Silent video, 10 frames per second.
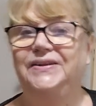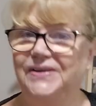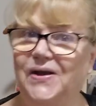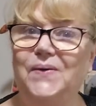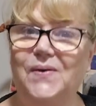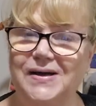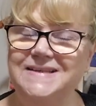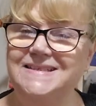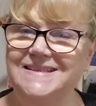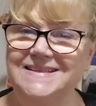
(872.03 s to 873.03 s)
no
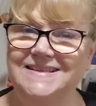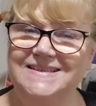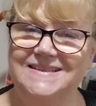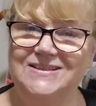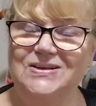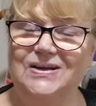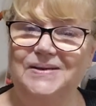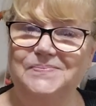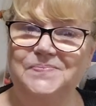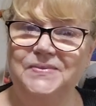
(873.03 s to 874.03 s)
idea this
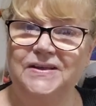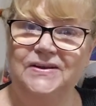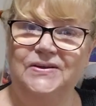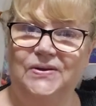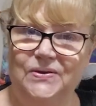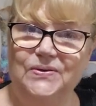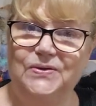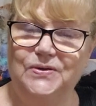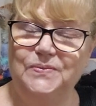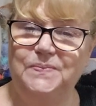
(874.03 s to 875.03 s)
time who
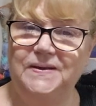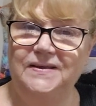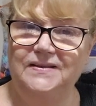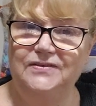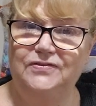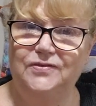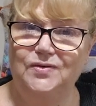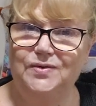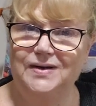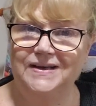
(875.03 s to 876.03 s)
could be the
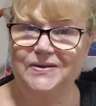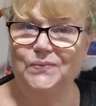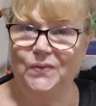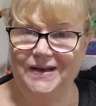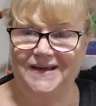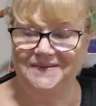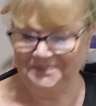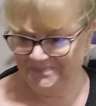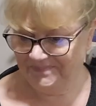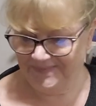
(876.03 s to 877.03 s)
forerunning winner.
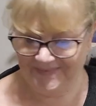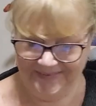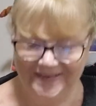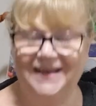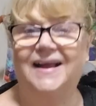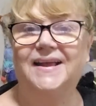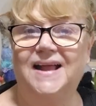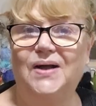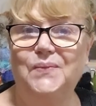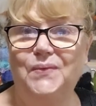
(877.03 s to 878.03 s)
I
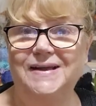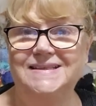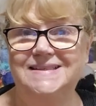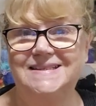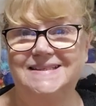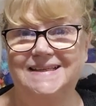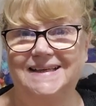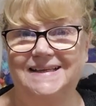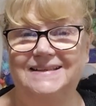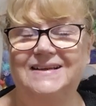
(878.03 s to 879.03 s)
can't wait to see
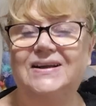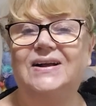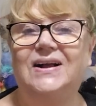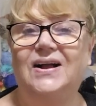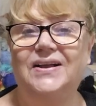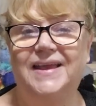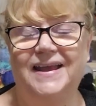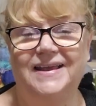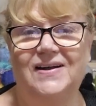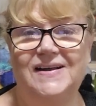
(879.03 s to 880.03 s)
it.
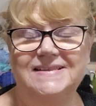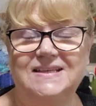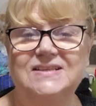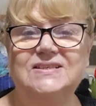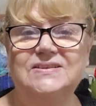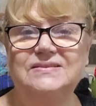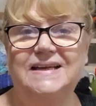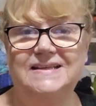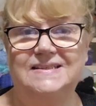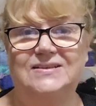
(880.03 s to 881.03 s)
Okay, guys, until
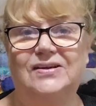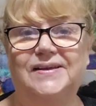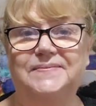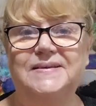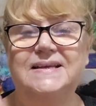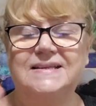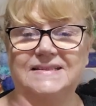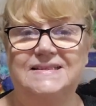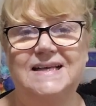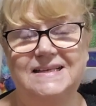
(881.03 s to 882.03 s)
next time,
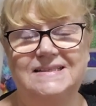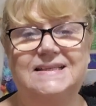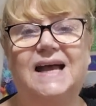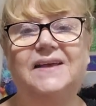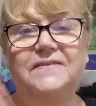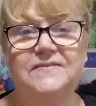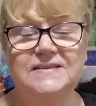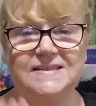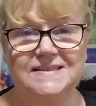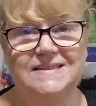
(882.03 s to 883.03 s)
stay safe,
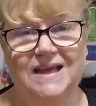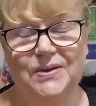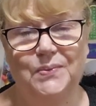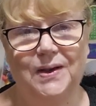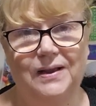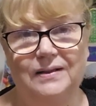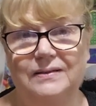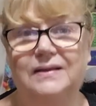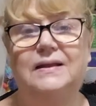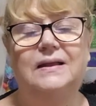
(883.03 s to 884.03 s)
stay
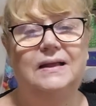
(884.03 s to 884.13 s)
well,